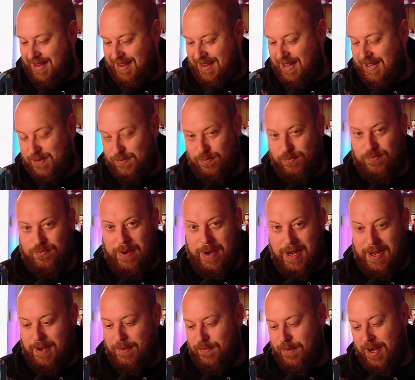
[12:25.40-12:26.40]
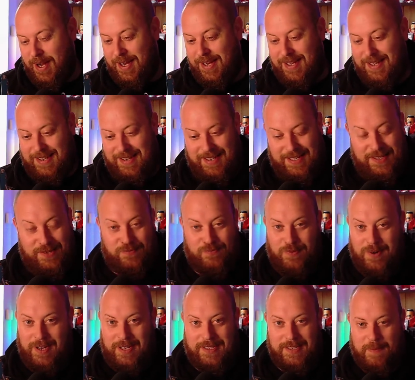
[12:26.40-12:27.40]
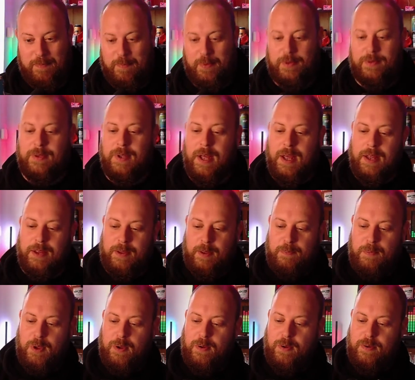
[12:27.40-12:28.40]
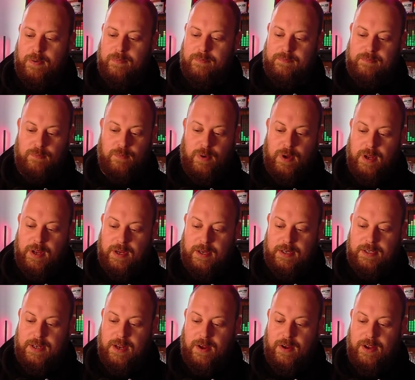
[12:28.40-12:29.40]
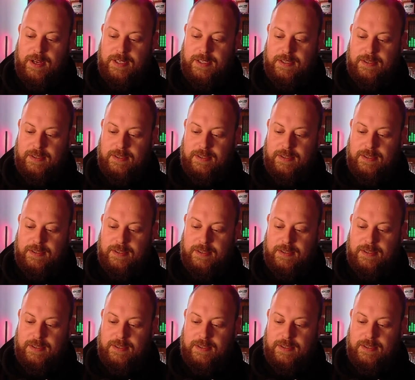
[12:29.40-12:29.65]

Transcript: It's really, it's really simple. The mute works nice.